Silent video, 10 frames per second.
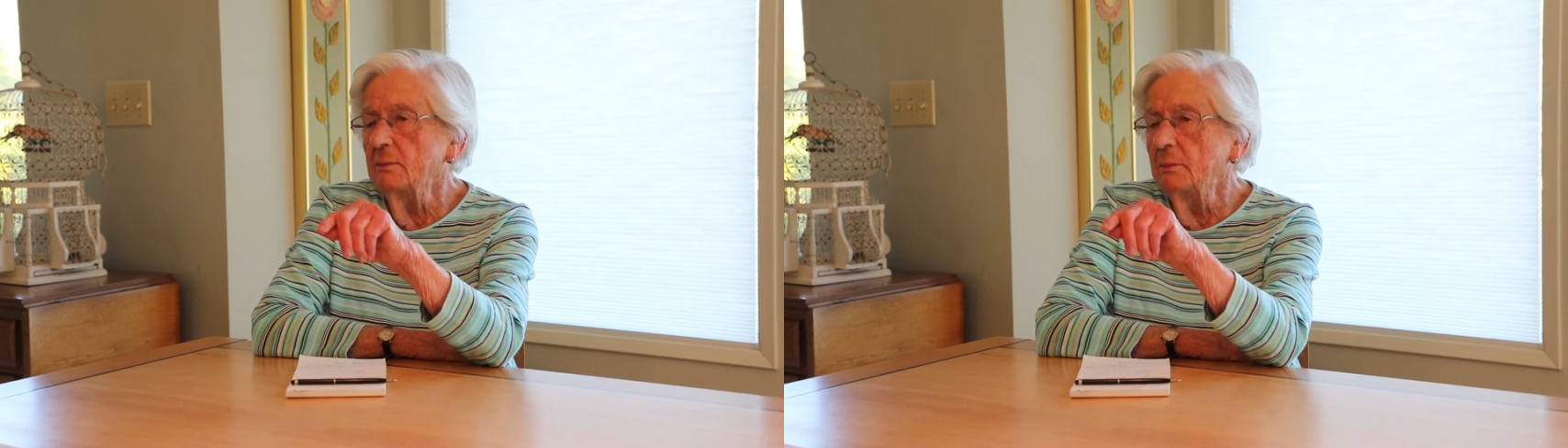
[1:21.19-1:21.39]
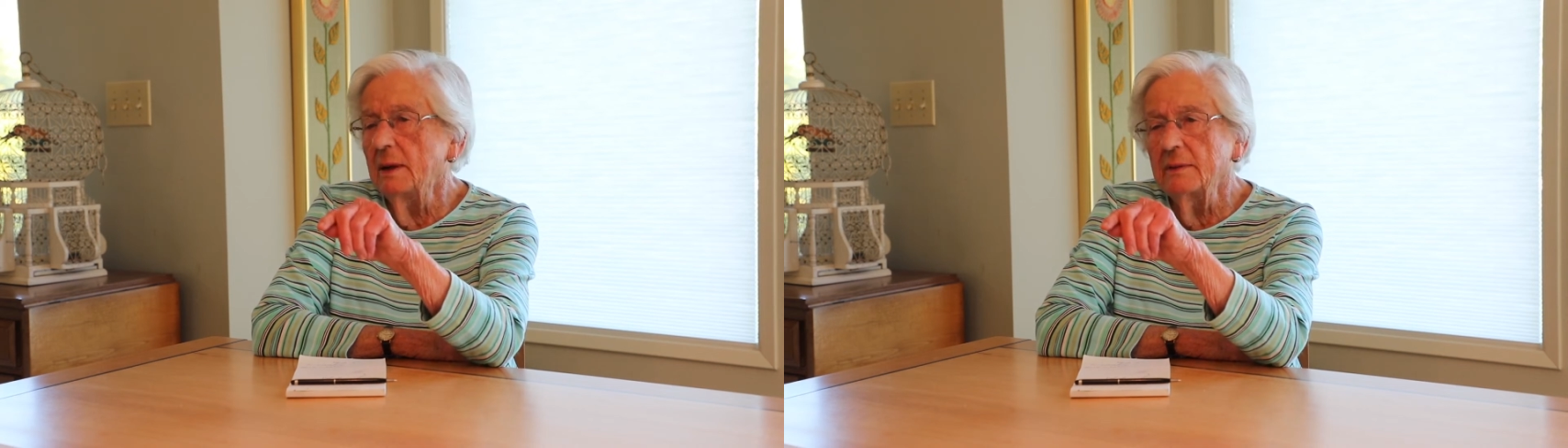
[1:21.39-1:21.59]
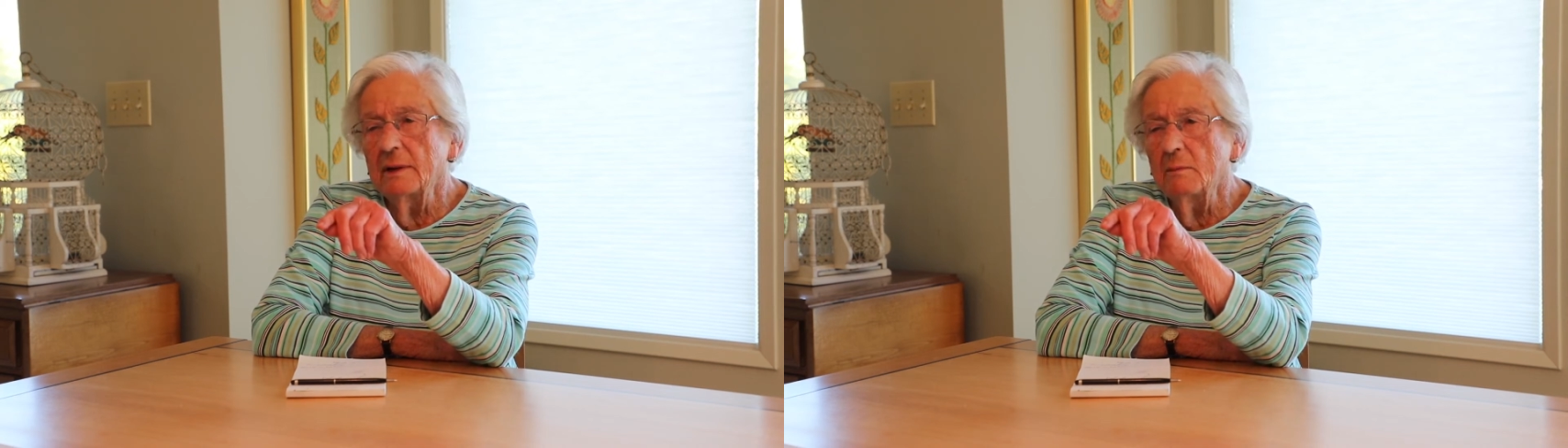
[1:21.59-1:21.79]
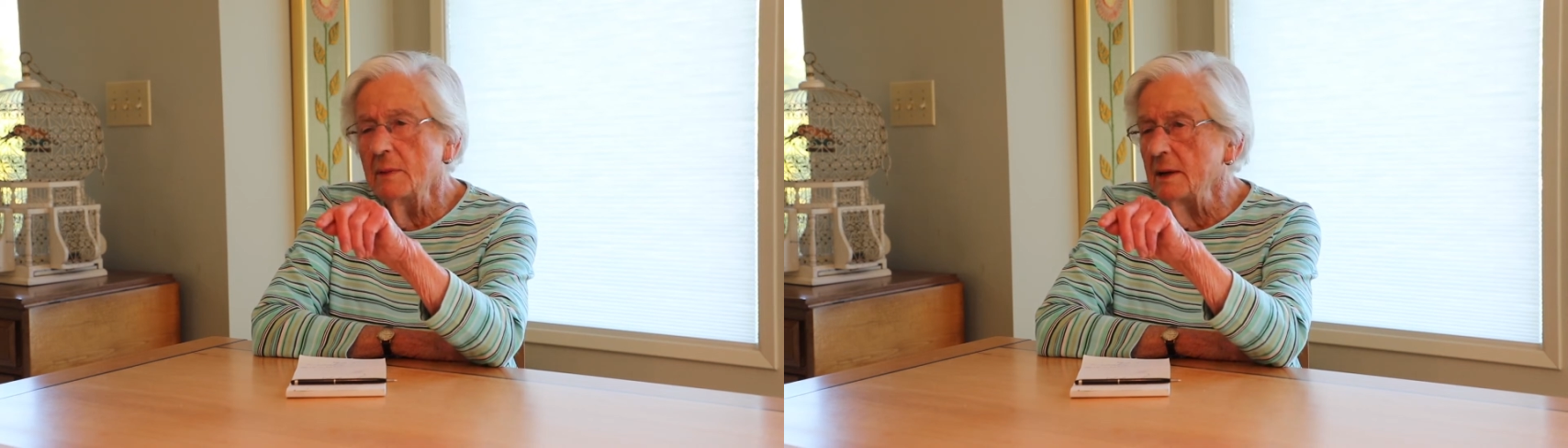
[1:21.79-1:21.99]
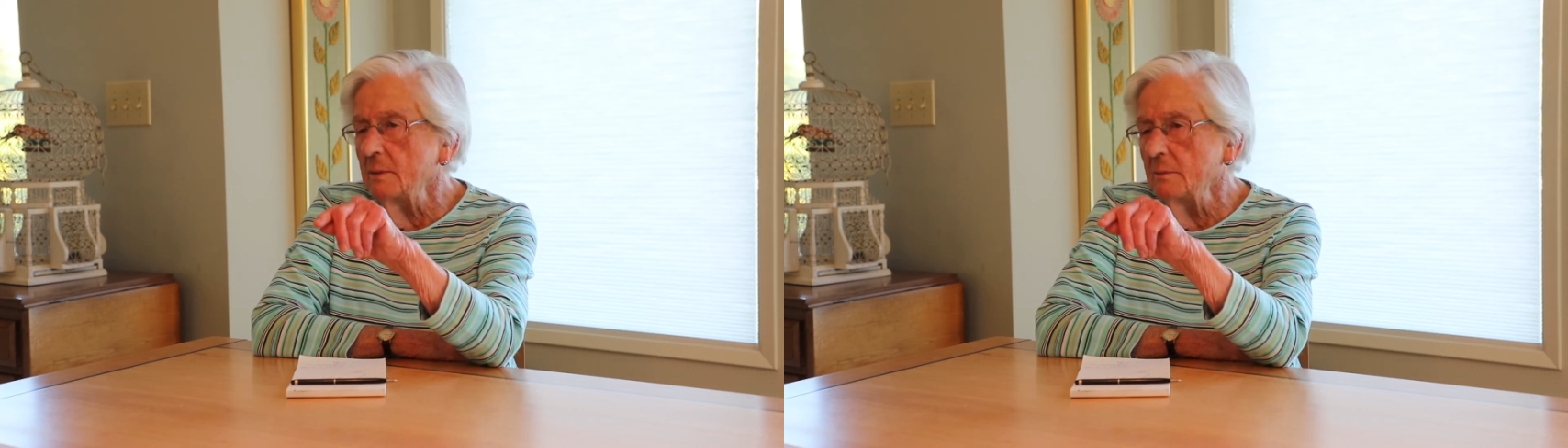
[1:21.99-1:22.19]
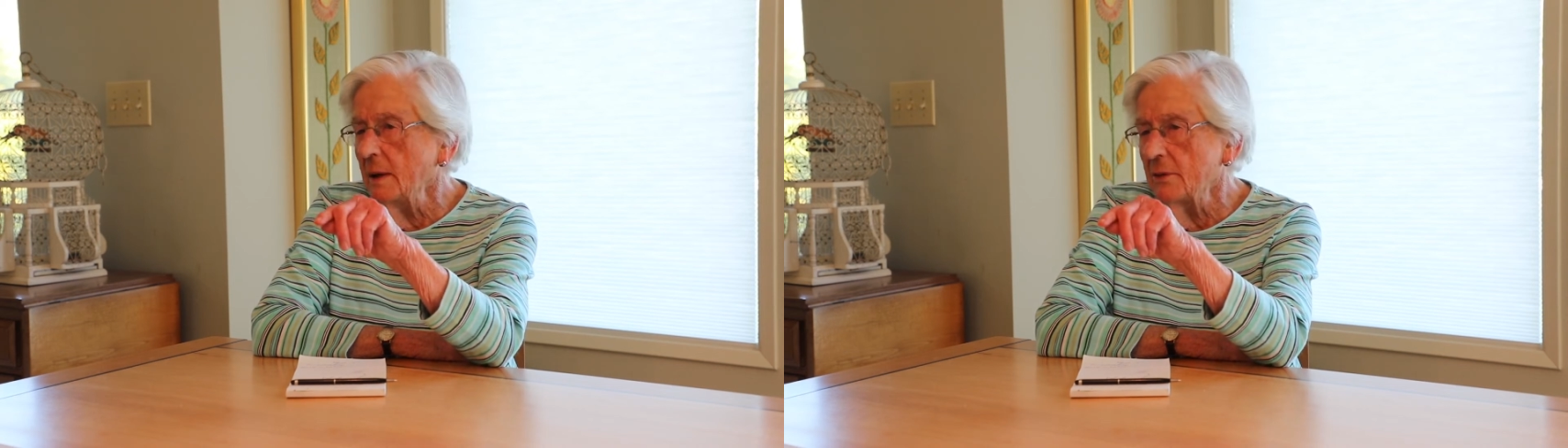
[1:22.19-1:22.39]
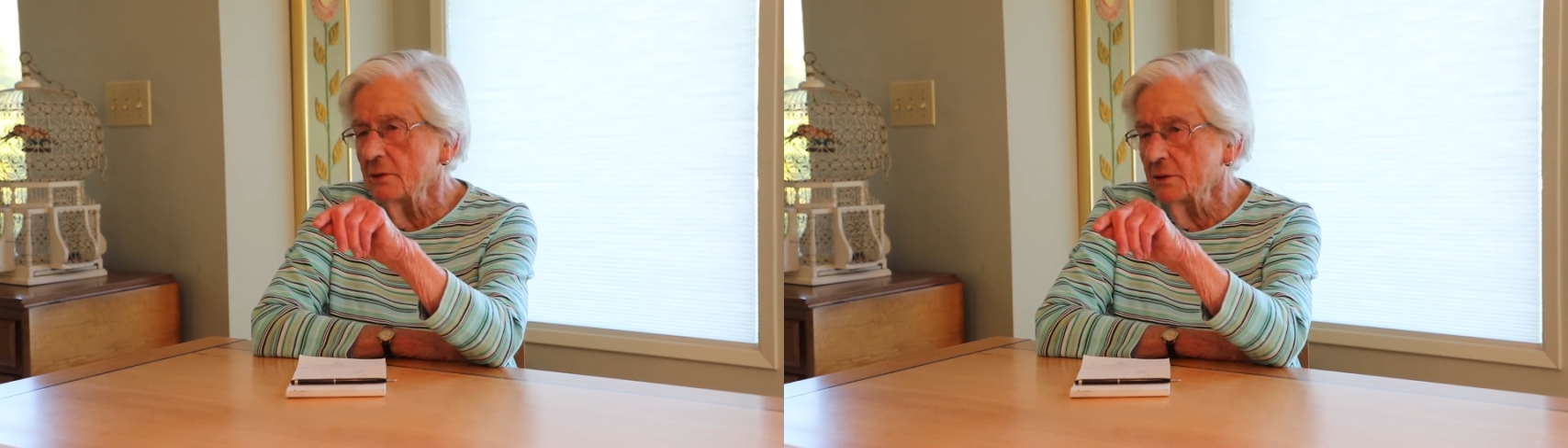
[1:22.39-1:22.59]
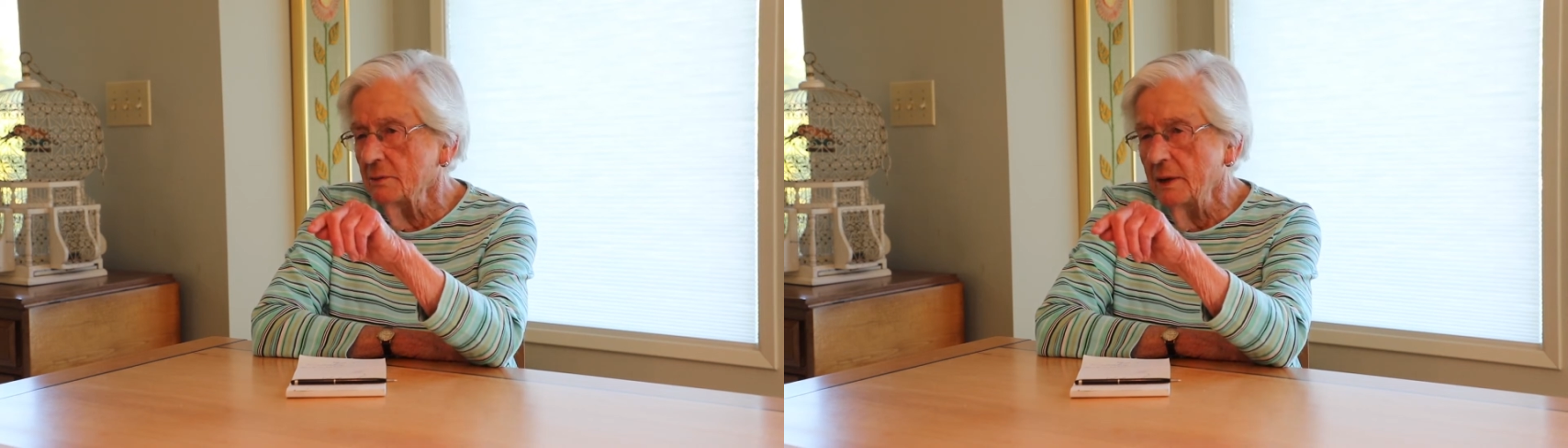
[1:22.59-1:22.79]
but there are many
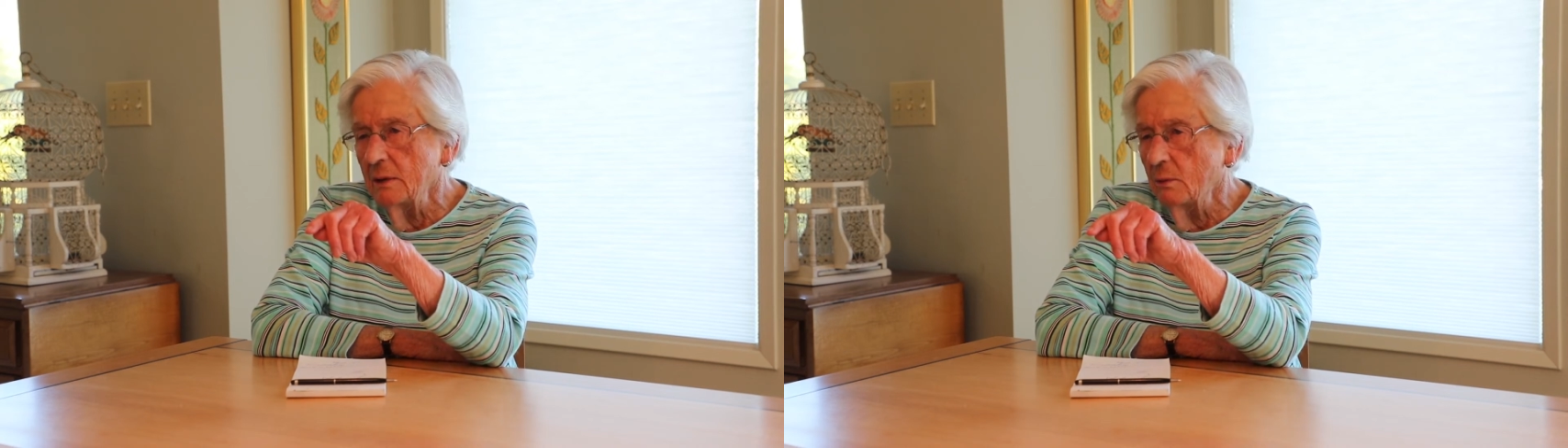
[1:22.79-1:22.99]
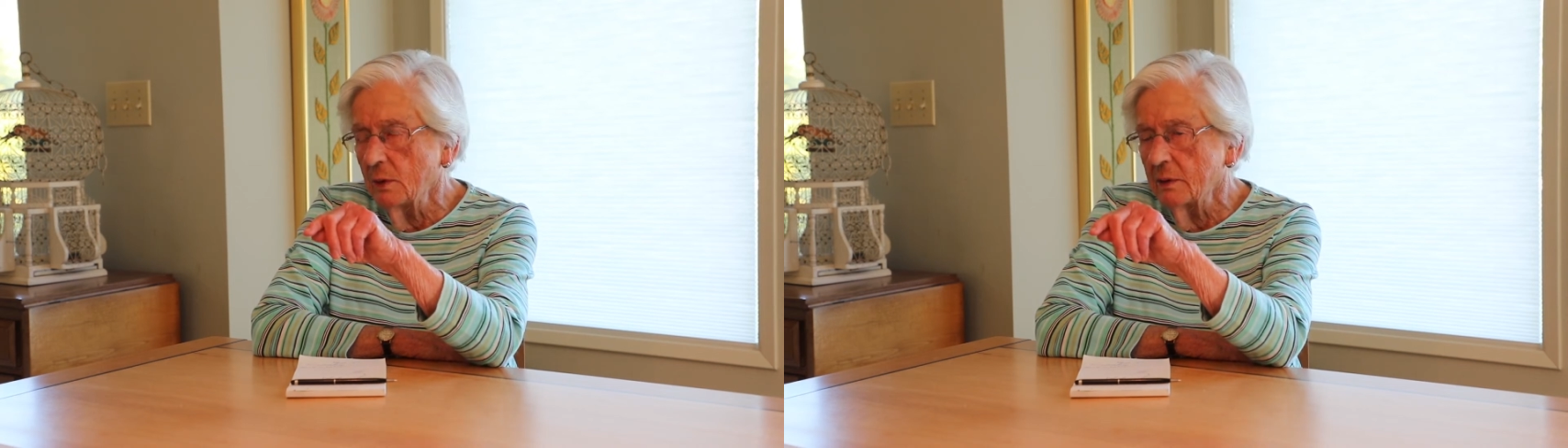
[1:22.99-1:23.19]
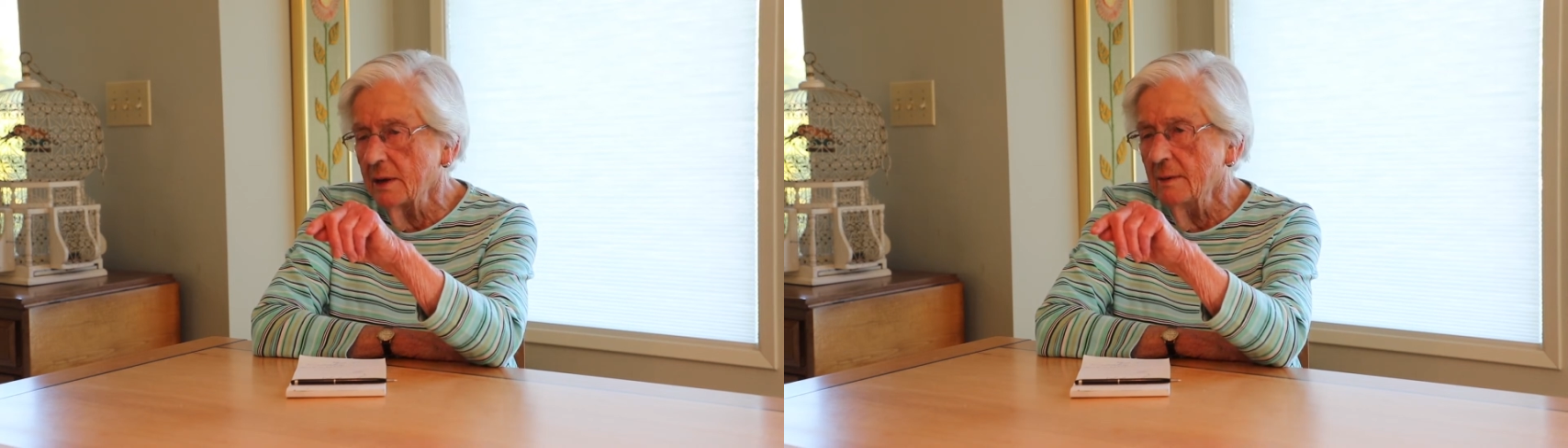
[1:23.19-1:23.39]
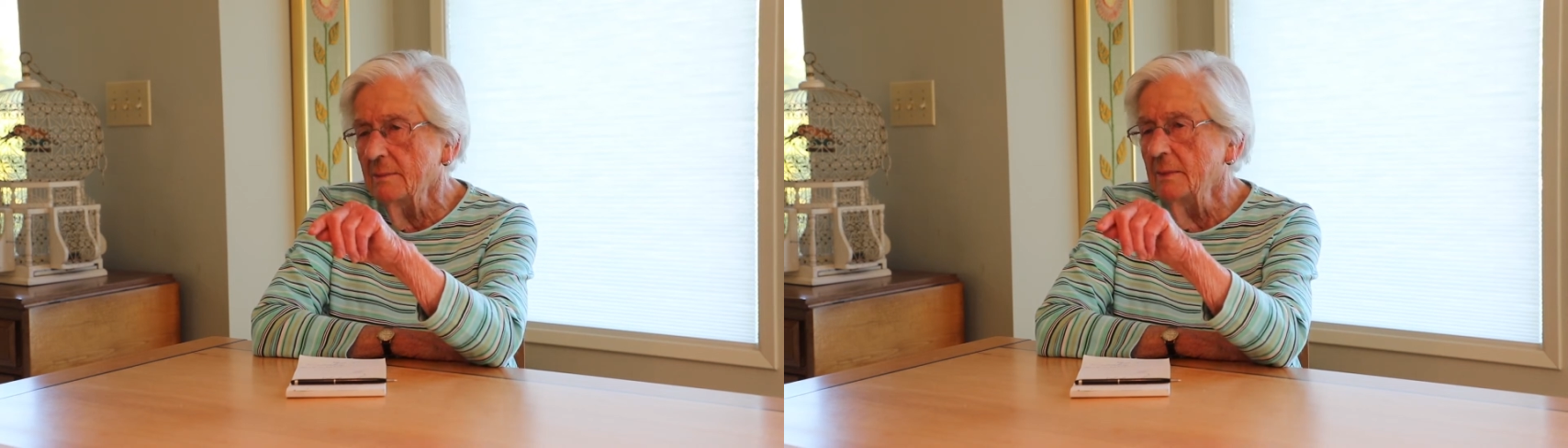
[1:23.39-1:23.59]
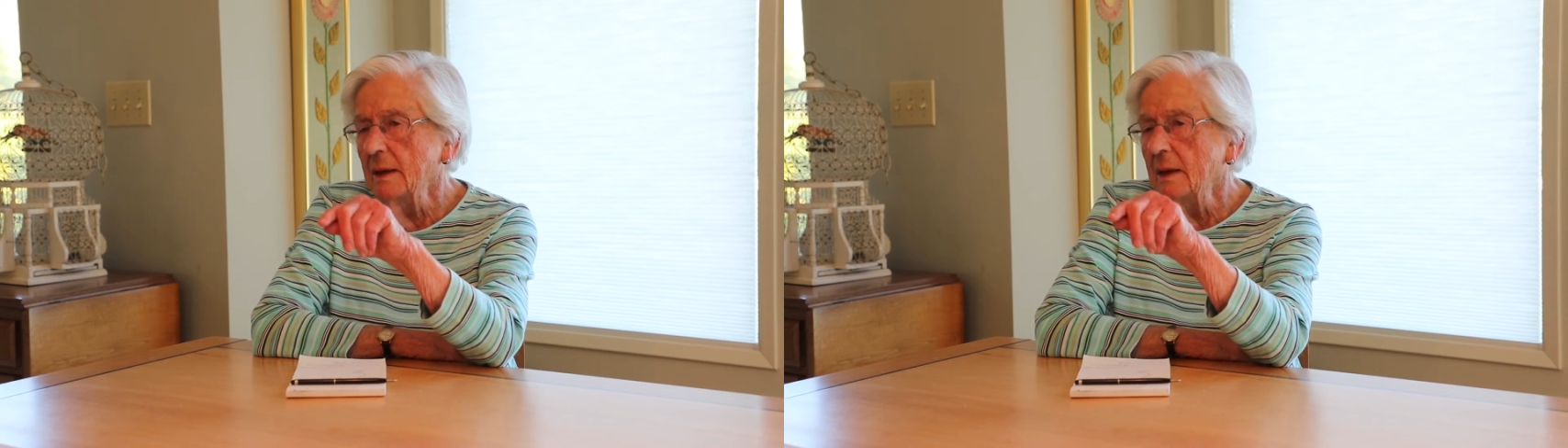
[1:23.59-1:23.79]
others of me weren't him.